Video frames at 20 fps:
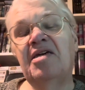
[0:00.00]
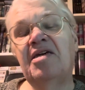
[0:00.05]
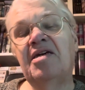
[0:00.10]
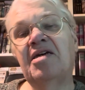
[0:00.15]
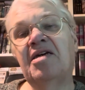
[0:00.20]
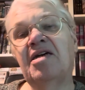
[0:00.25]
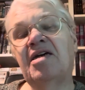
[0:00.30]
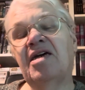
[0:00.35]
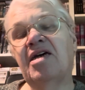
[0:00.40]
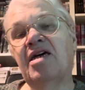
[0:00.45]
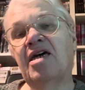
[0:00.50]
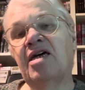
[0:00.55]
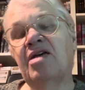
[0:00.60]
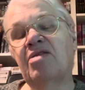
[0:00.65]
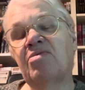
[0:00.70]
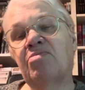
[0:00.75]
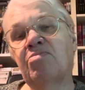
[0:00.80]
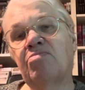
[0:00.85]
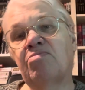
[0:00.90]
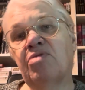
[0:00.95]
Uh,
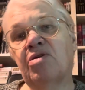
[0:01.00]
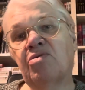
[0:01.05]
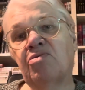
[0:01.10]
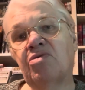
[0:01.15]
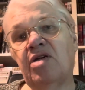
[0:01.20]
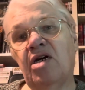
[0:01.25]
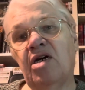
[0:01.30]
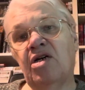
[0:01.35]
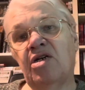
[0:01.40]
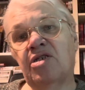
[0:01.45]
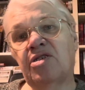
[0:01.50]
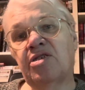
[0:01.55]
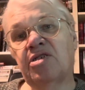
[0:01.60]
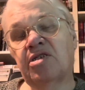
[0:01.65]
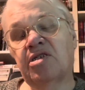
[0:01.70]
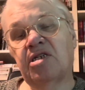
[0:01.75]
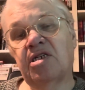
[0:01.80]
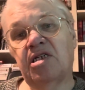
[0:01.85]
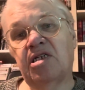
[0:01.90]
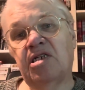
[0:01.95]
and But we ask,
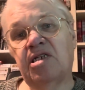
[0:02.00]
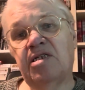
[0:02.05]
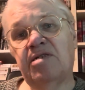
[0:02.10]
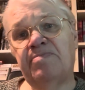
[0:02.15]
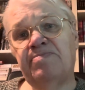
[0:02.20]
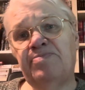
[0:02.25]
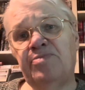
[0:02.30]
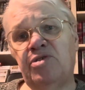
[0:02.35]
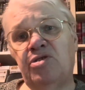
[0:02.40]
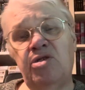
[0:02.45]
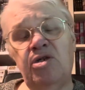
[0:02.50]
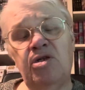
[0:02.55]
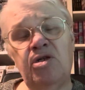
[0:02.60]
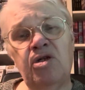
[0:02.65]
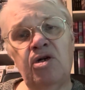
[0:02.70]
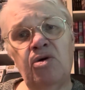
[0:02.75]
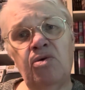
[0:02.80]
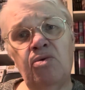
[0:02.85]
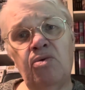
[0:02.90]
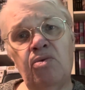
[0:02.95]
uh, do you
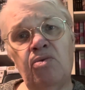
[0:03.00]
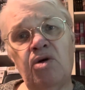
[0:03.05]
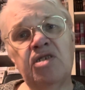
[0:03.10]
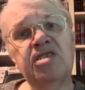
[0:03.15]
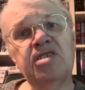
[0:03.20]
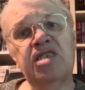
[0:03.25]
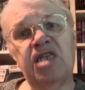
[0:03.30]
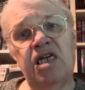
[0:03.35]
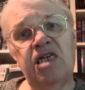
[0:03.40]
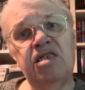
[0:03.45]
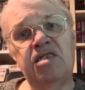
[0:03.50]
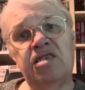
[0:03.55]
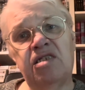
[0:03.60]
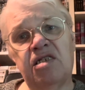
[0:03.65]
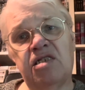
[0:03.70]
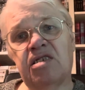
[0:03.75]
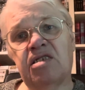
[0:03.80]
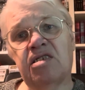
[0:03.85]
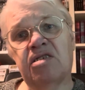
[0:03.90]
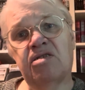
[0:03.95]
know what date it
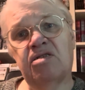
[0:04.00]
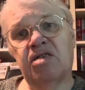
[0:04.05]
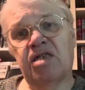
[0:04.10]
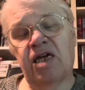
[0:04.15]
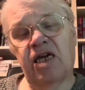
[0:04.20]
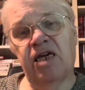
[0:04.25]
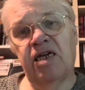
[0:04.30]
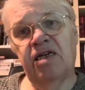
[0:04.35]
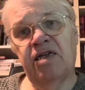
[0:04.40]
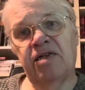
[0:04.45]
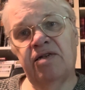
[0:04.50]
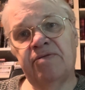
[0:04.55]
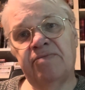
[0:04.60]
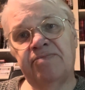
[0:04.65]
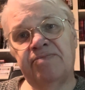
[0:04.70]
is today?